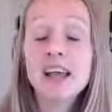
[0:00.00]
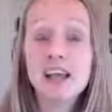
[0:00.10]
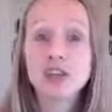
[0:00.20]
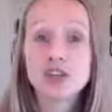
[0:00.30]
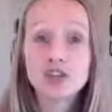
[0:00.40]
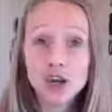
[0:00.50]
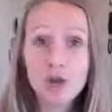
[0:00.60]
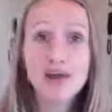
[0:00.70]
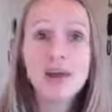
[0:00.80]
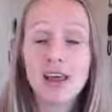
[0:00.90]
is
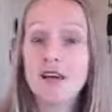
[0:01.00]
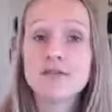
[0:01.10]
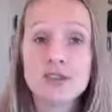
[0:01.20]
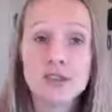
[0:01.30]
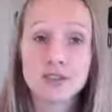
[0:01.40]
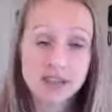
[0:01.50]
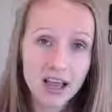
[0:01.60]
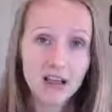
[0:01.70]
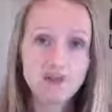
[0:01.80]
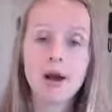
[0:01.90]
showing love to
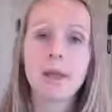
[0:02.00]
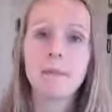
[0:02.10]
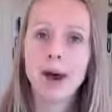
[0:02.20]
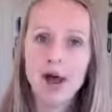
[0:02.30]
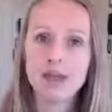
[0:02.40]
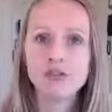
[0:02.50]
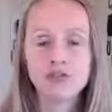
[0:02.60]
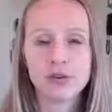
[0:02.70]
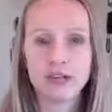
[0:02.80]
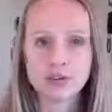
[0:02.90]
yourself by buying
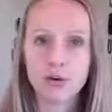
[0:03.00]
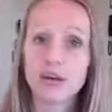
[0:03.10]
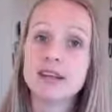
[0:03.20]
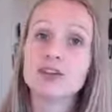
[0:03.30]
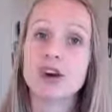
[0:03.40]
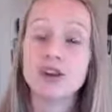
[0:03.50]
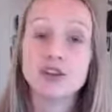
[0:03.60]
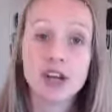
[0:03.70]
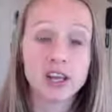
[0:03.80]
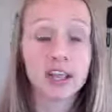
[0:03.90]
treats or
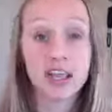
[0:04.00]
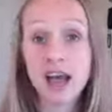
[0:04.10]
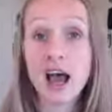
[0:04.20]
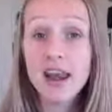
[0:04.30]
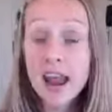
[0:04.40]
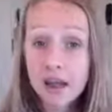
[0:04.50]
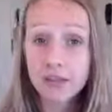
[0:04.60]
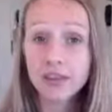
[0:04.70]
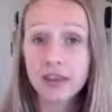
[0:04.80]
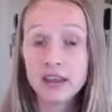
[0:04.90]
indulging in
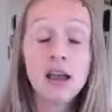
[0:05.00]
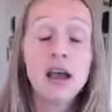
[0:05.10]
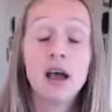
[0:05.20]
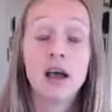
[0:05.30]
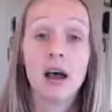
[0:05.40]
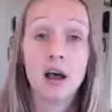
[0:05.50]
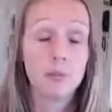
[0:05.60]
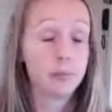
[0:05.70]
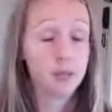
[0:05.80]
unhealthy um,